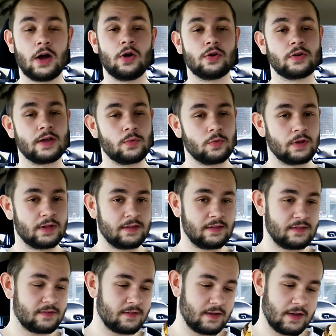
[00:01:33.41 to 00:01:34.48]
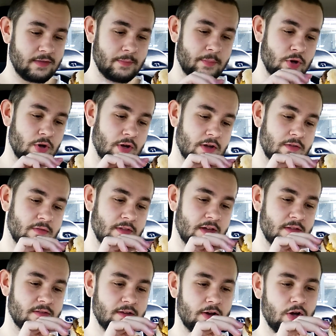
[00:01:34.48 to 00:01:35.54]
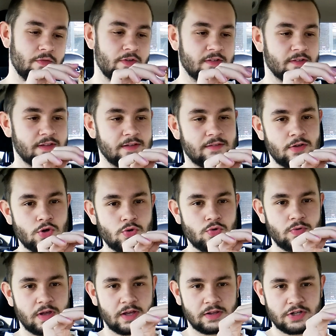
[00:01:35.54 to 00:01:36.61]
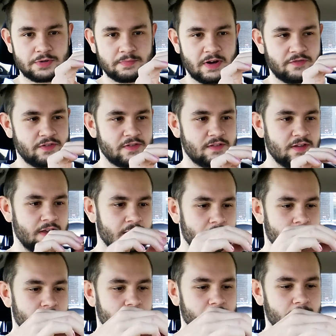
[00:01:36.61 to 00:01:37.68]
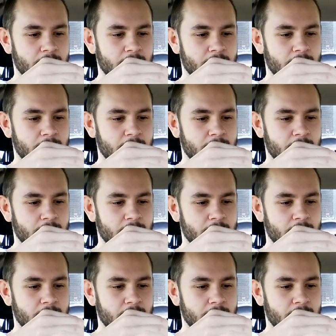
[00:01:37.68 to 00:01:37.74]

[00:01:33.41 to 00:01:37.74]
Oh, okay. Well, inside the burger, there's obviously two English muffins here,